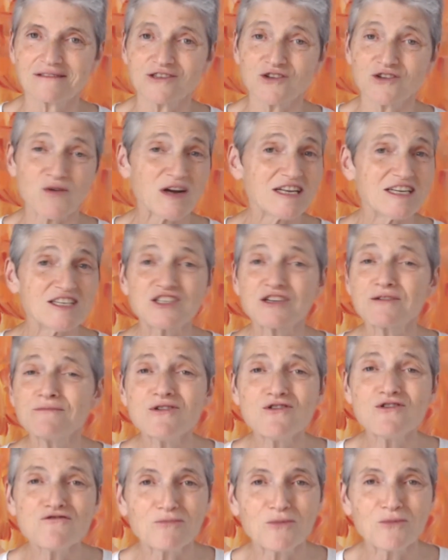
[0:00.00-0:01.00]
Do I need to
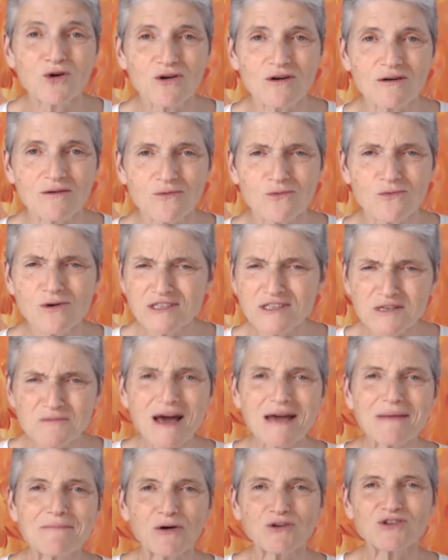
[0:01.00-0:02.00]
move more? What's
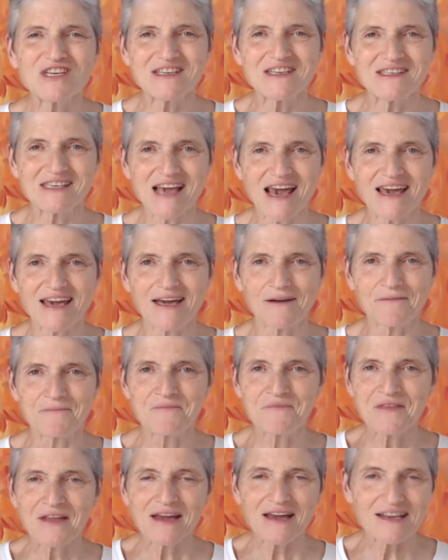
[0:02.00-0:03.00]
my body saying?
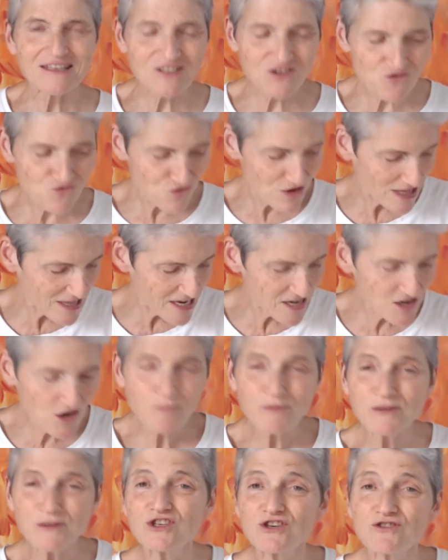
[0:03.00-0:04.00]
It's really an
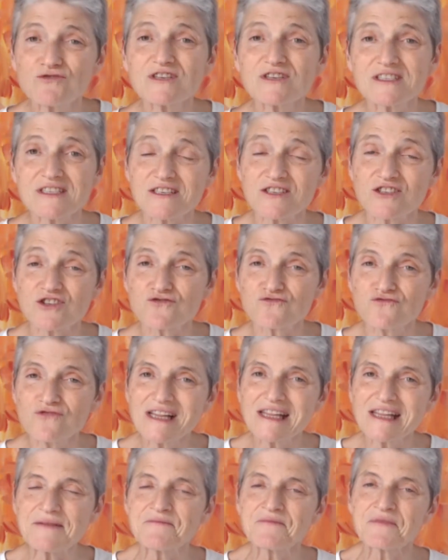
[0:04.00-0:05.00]
opportunity to
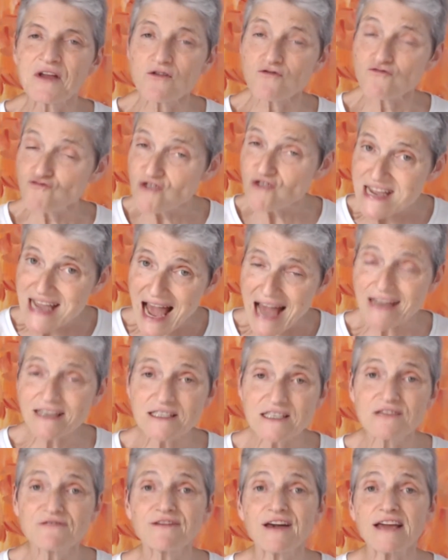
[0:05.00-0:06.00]
really
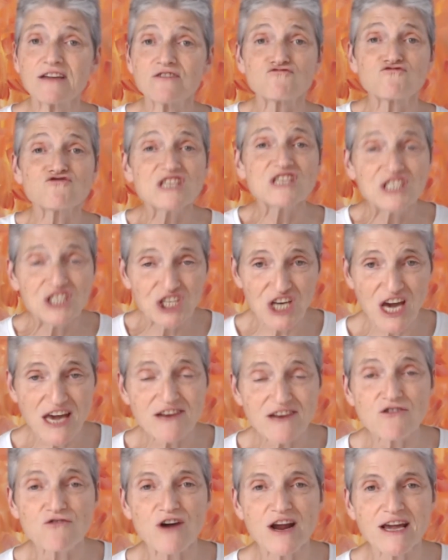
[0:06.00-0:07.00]
reactivate,
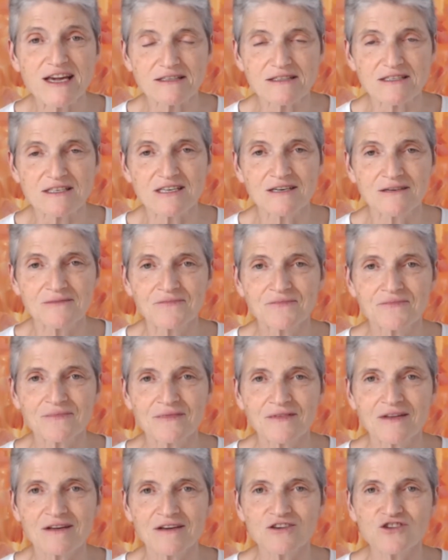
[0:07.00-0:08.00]
regenerate
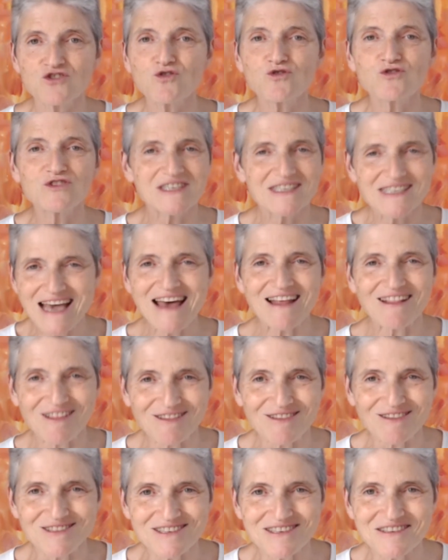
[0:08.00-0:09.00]
your
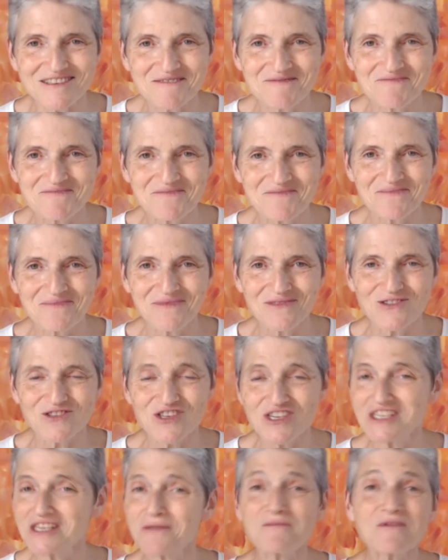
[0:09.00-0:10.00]
cells.
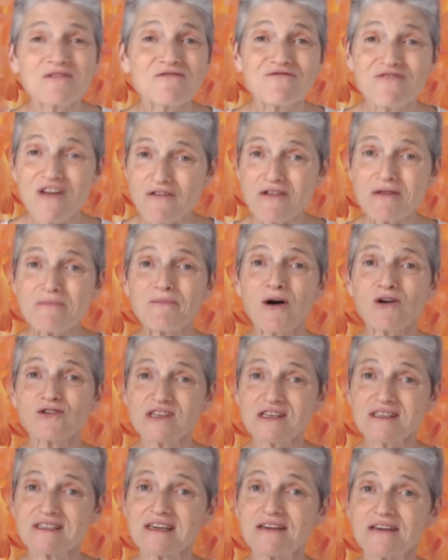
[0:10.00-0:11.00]
So this can be very
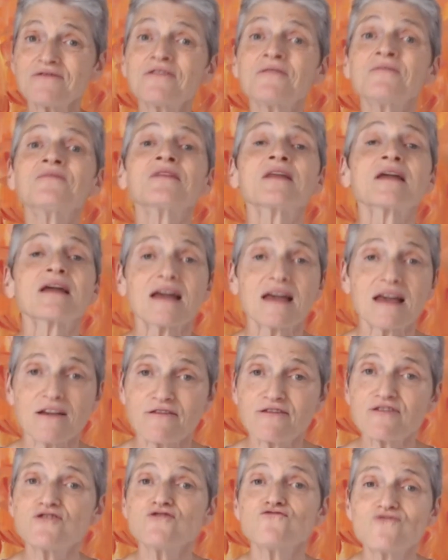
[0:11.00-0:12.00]
positive
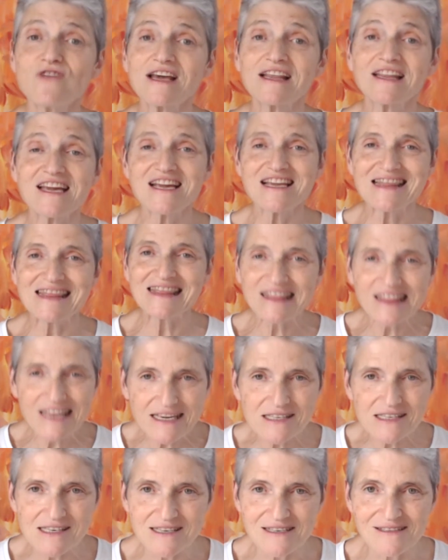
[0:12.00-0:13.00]
if you really
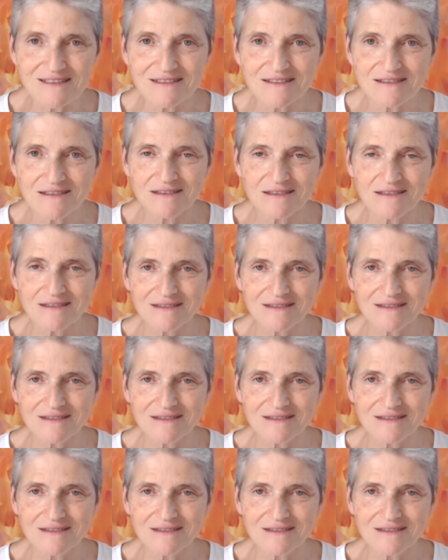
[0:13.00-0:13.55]
listen